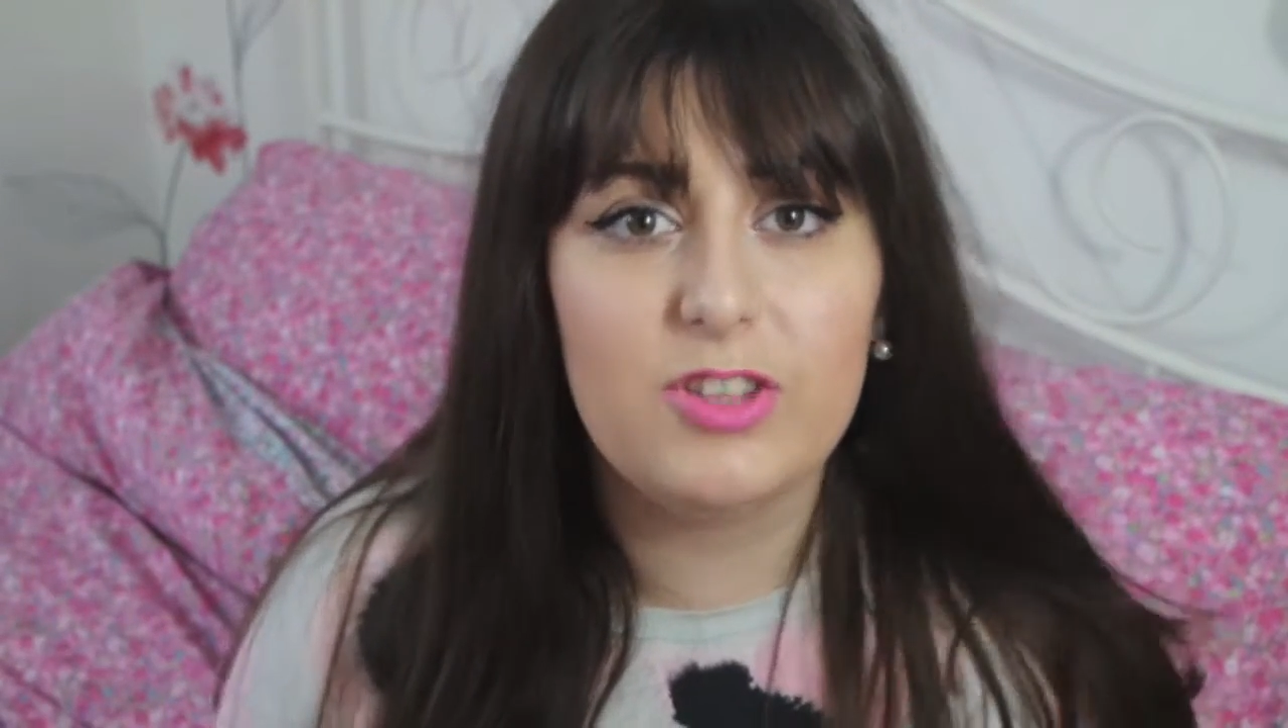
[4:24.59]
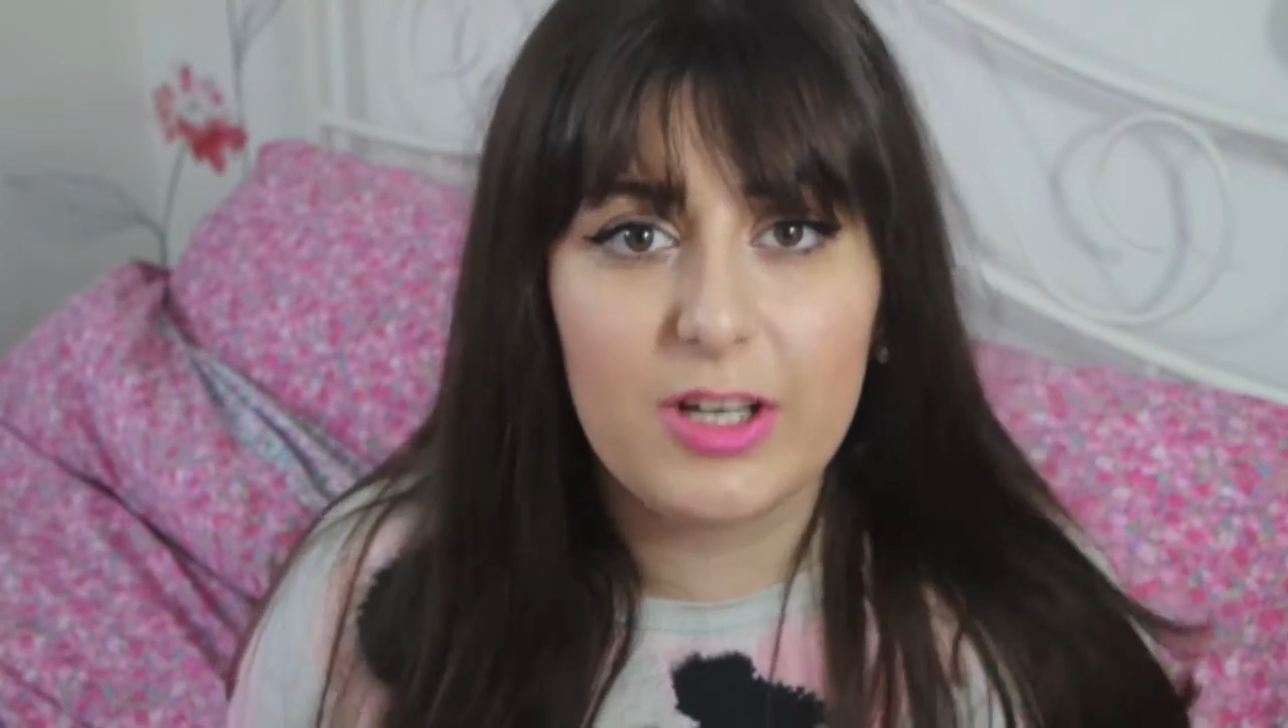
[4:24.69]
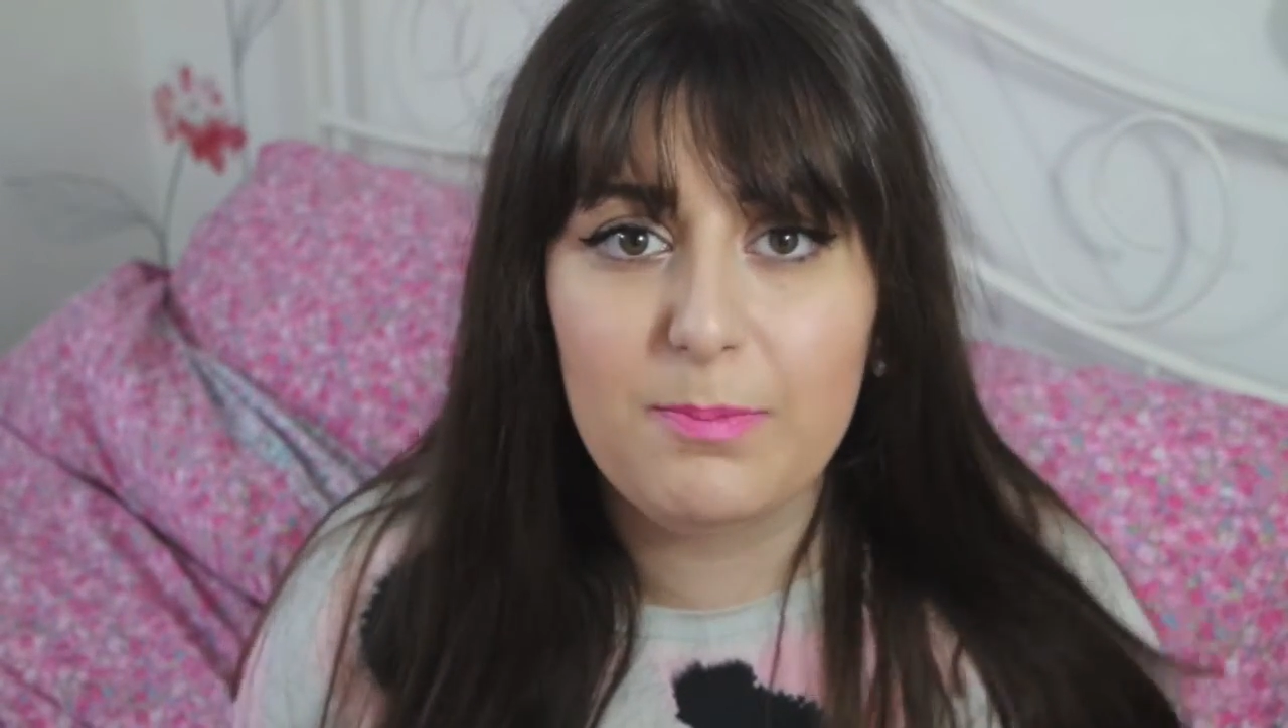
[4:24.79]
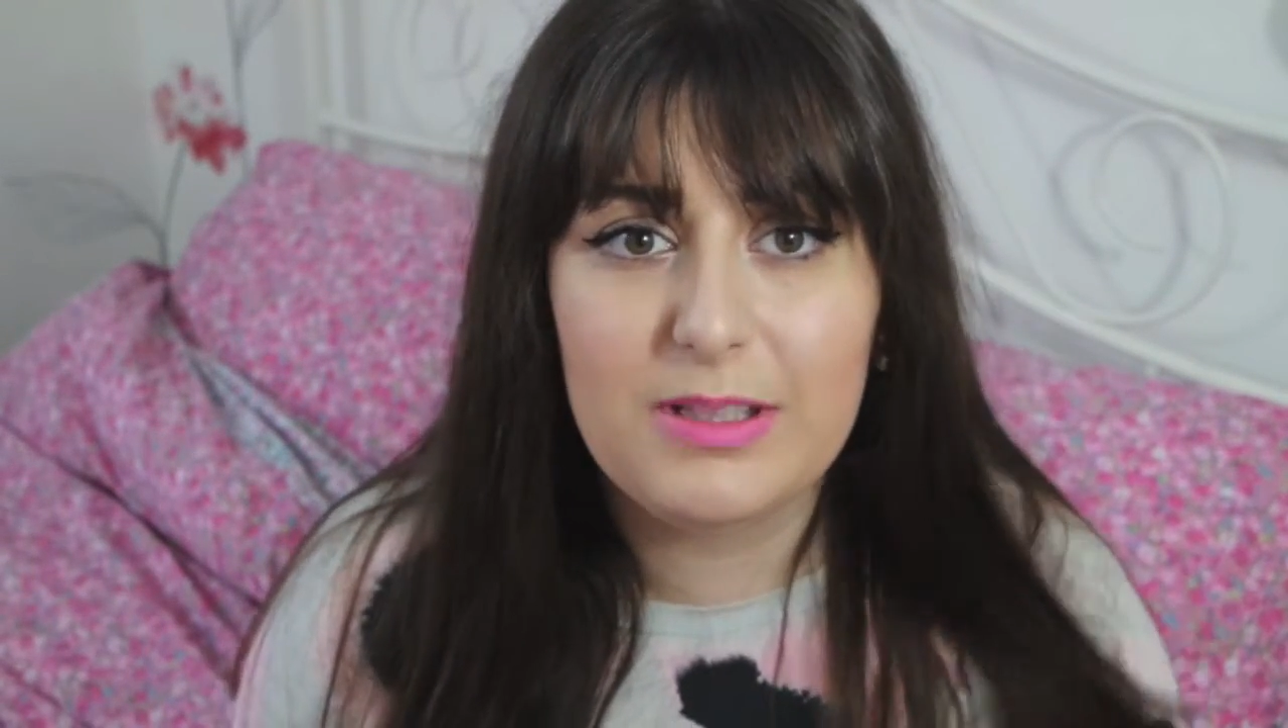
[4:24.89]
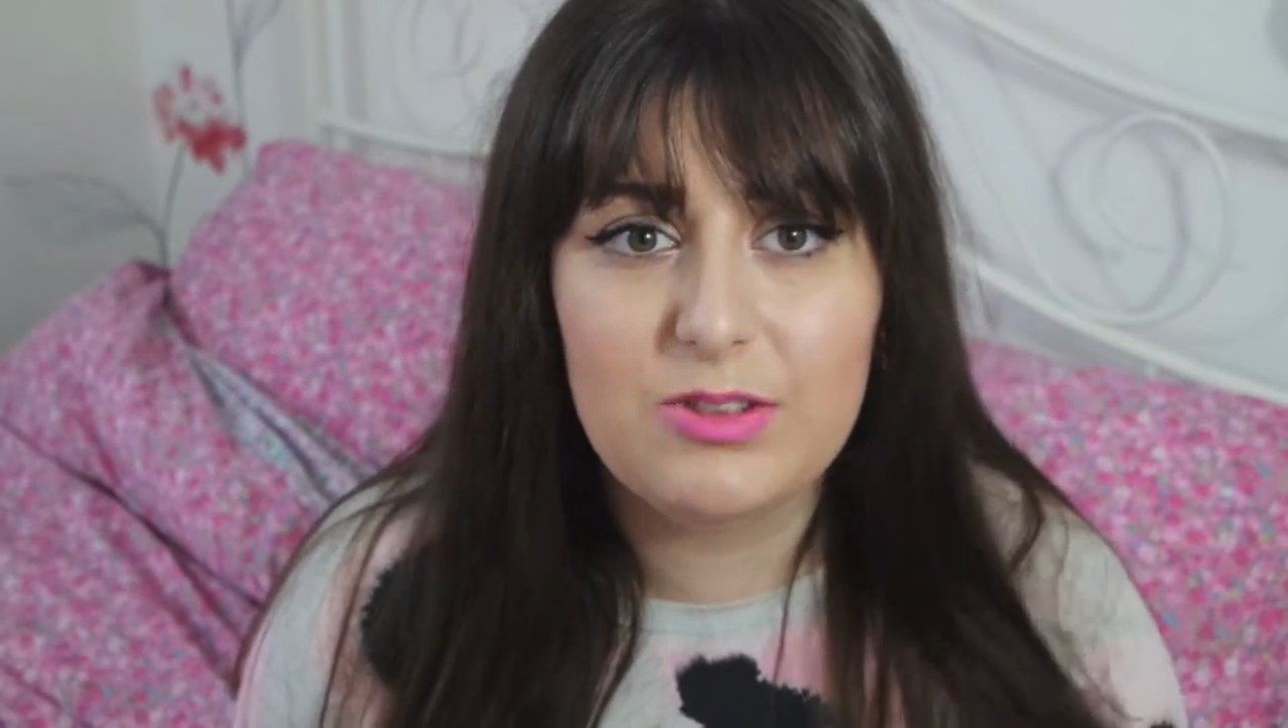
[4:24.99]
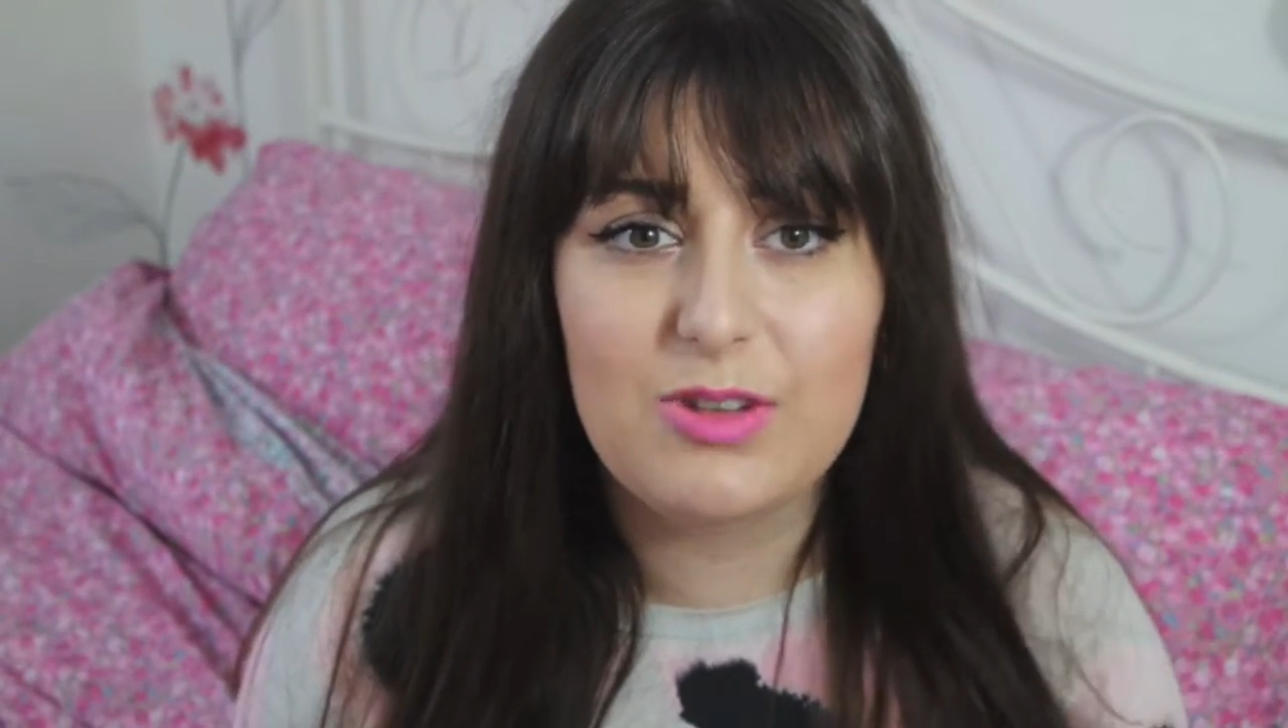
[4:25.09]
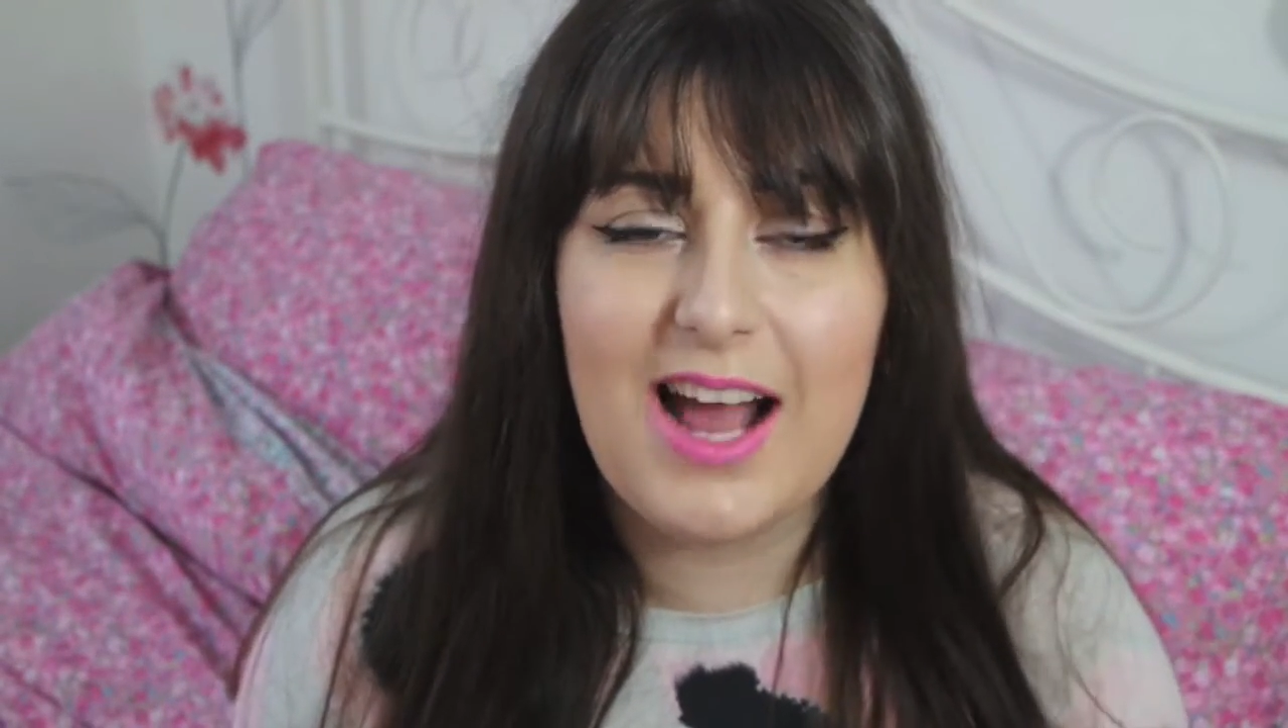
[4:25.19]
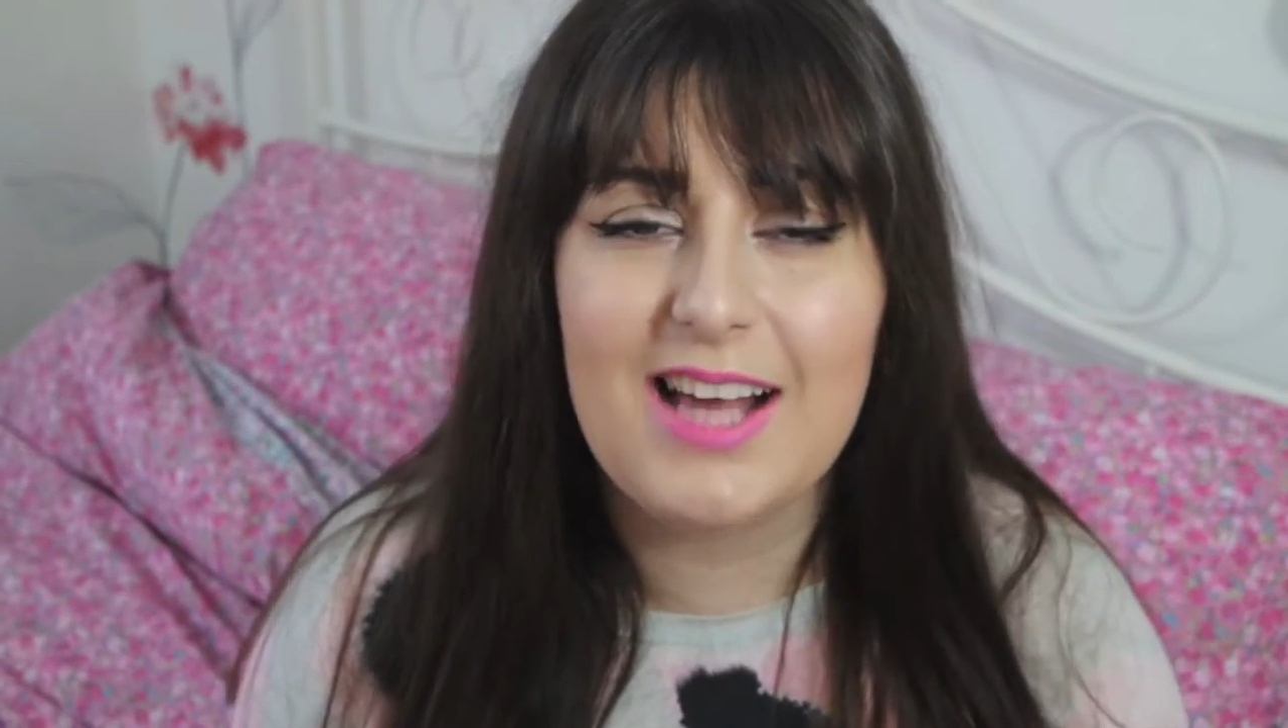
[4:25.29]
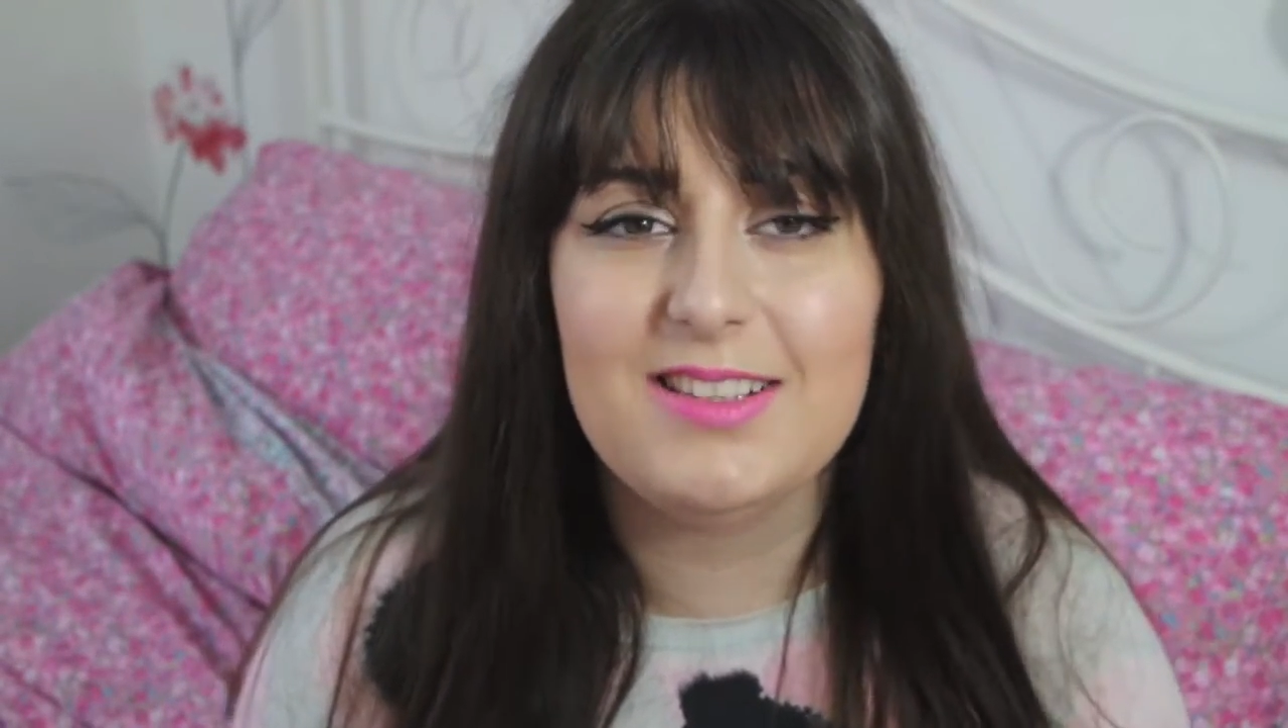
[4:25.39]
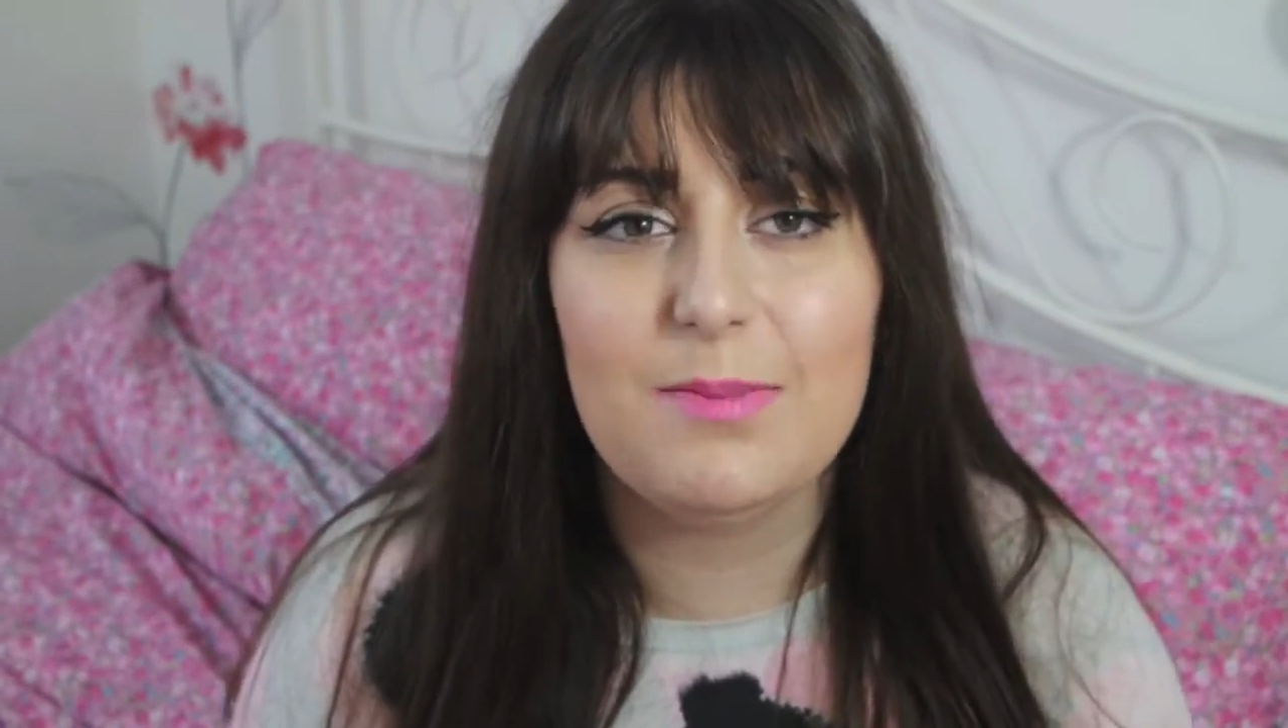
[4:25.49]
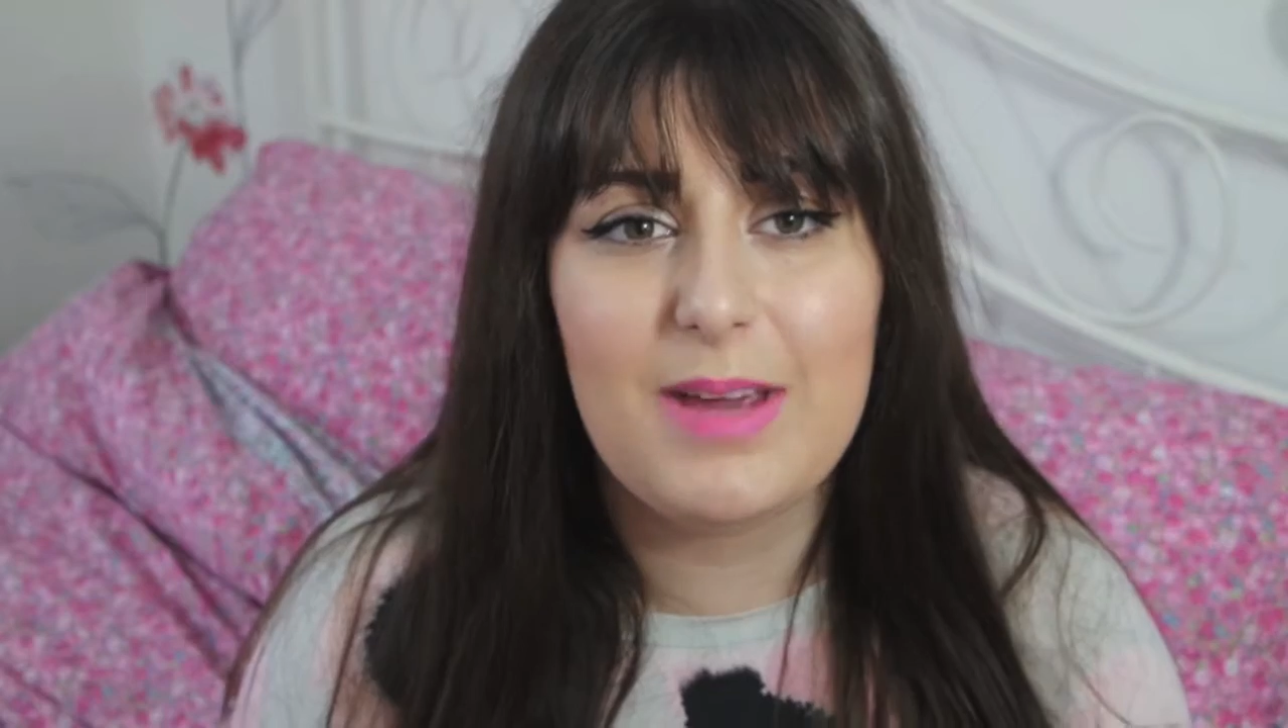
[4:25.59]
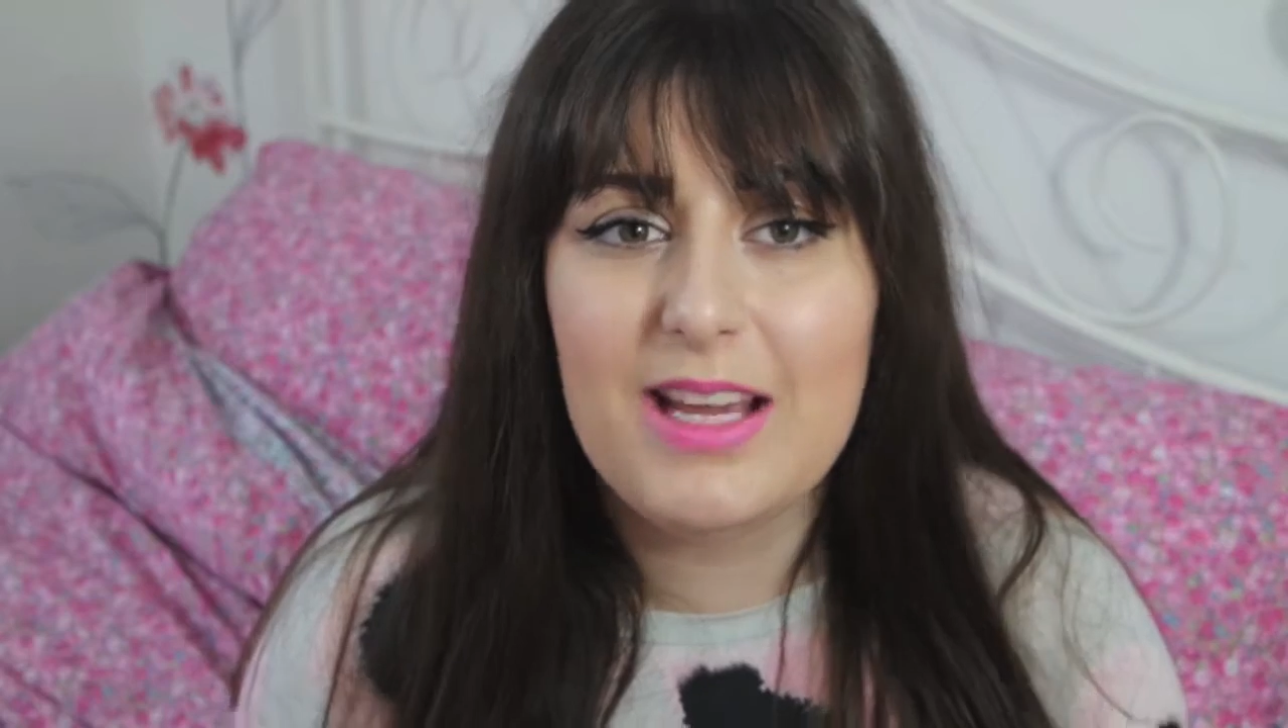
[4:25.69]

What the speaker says: don't be stressed,